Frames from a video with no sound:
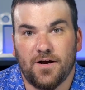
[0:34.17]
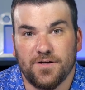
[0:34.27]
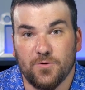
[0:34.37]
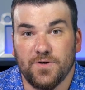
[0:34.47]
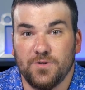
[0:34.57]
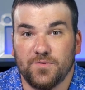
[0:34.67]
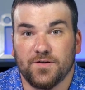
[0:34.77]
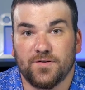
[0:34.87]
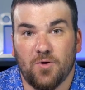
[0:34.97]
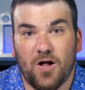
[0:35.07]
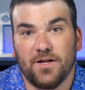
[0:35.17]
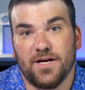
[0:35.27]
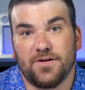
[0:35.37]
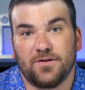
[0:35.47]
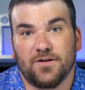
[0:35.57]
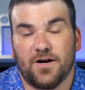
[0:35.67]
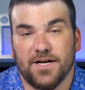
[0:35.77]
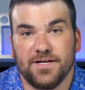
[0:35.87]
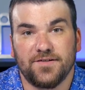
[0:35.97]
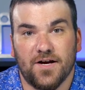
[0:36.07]
uh, you would use a small handle
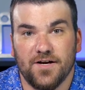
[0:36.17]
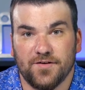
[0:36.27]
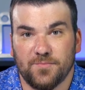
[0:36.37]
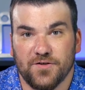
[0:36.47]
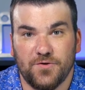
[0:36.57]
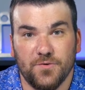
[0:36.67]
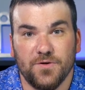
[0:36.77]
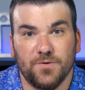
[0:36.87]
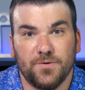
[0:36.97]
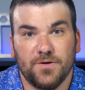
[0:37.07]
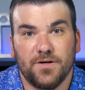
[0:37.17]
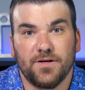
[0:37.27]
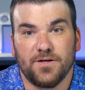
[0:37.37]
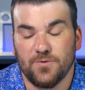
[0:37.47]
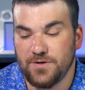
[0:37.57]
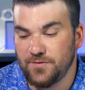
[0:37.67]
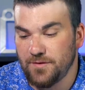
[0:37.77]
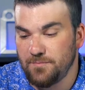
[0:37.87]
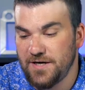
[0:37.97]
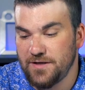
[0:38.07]
on any size up to 2U, you would
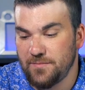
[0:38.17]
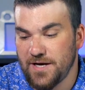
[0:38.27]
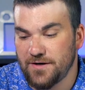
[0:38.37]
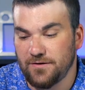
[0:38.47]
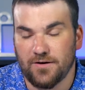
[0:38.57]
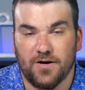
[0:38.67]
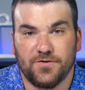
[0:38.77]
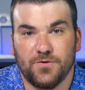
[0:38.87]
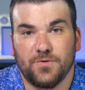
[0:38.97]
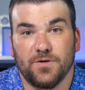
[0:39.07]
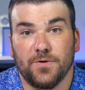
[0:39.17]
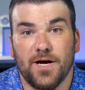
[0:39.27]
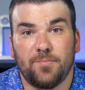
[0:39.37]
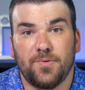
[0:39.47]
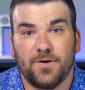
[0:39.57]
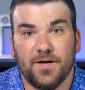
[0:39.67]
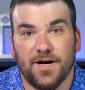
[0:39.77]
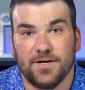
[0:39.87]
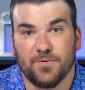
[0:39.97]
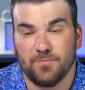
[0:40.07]
use a medium handle on 2U and up,
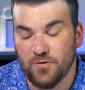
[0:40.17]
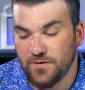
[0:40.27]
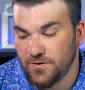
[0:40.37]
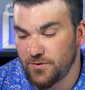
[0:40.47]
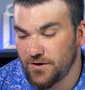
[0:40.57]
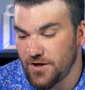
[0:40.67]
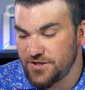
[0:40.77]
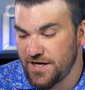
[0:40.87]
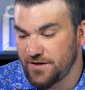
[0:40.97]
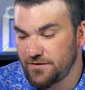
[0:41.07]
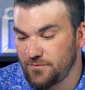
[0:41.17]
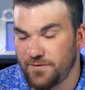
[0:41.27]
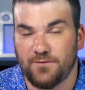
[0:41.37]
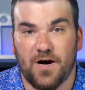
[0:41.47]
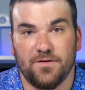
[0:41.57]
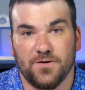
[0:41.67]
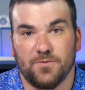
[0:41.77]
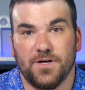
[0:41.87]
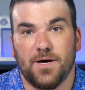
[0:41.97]
and you would move into a large handle with 5U